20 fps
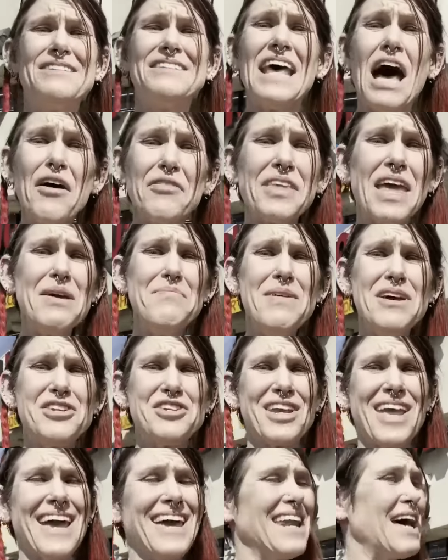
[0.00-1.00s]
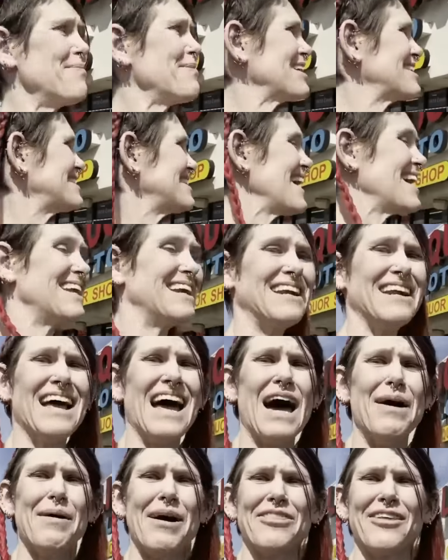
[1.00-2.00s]
Southgate, Michigan. I'm excited.
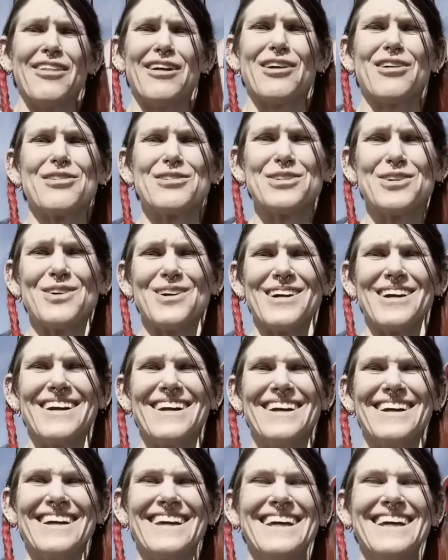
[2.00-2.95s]
I'm at the liquor store.